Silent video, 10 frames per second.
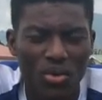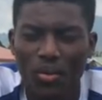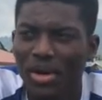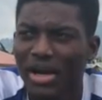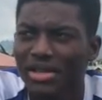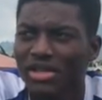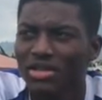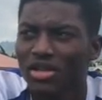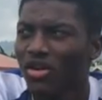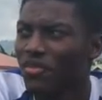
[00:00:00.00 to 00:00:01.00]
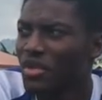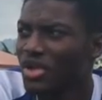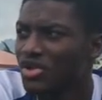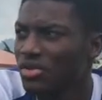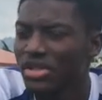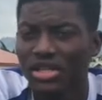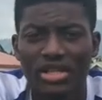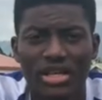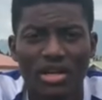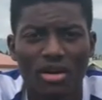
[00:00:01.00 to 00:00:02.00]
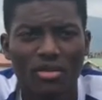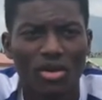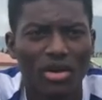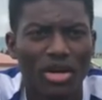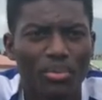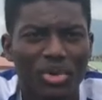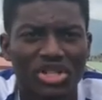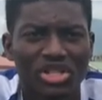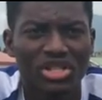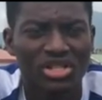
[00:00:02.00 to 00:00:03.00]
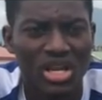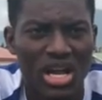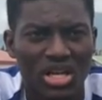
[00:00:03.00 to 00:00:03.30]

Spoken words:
Well, I think the government should dedicate other pitches like